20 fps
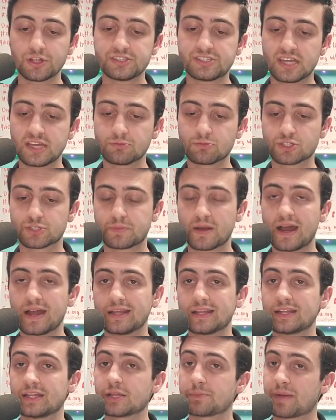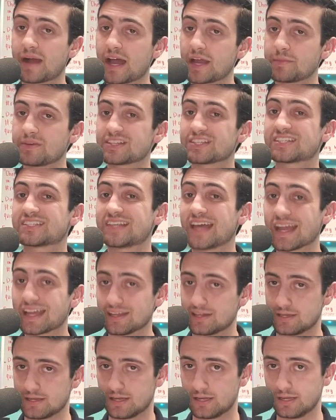then responded in the bottom of the
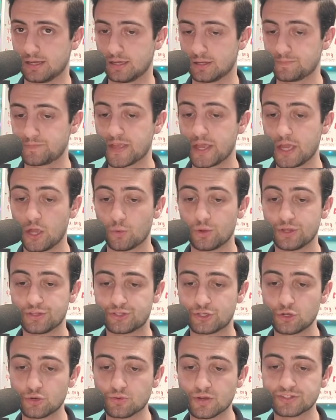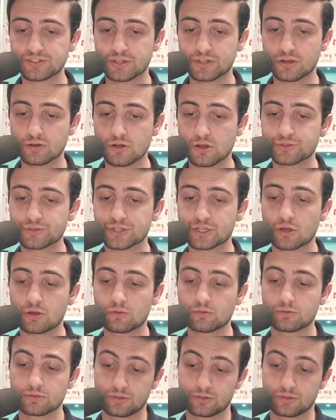second inning with two runs of their own to go